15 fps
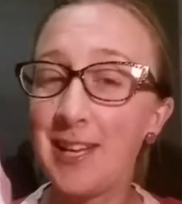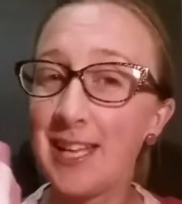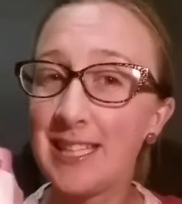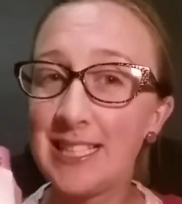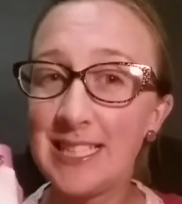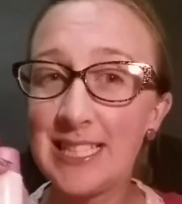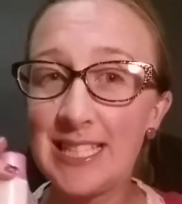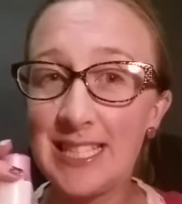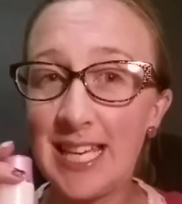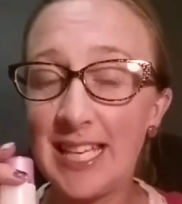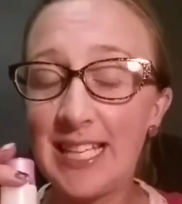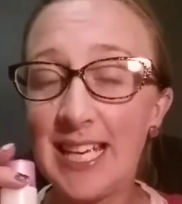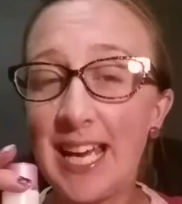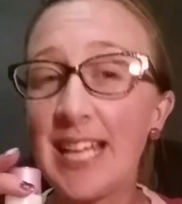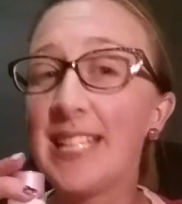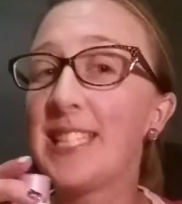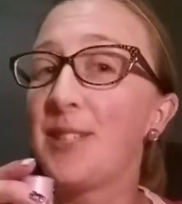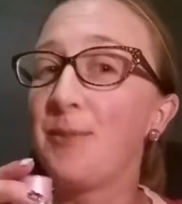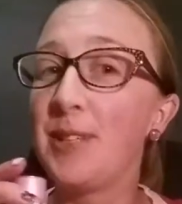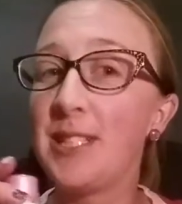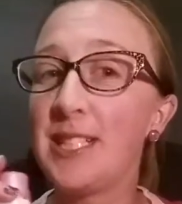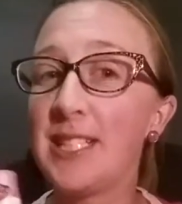Now this is Sally
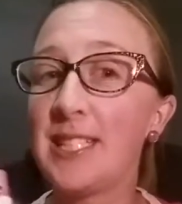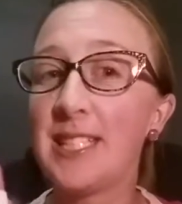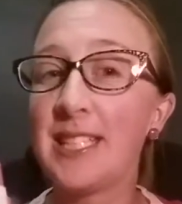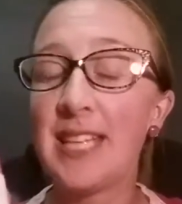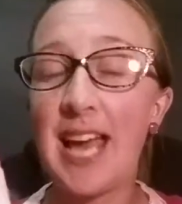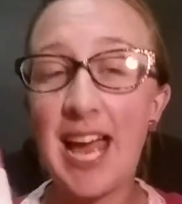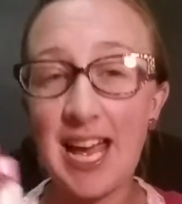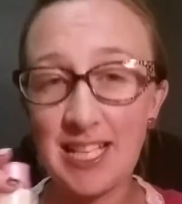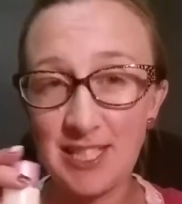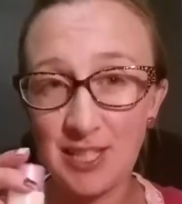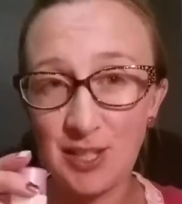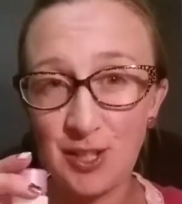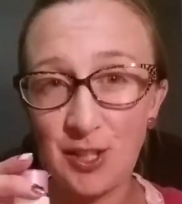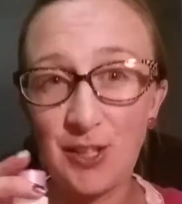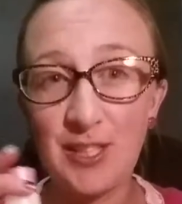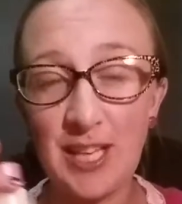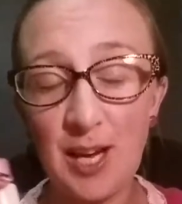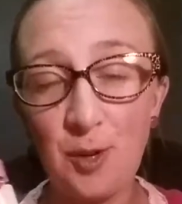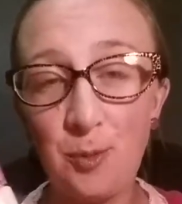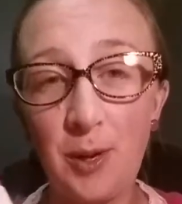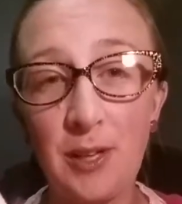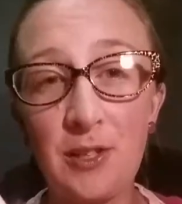Hansen, which is an acetone
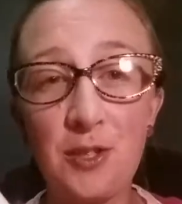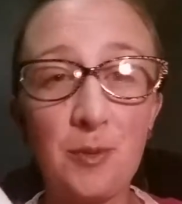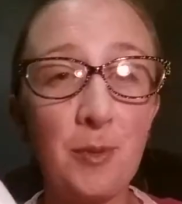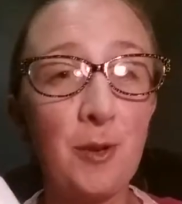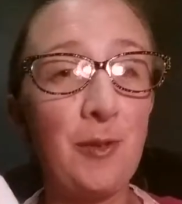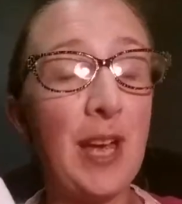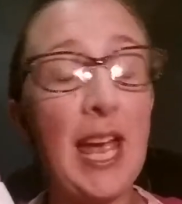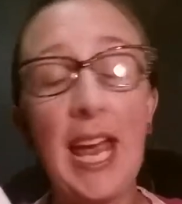nail polish remover.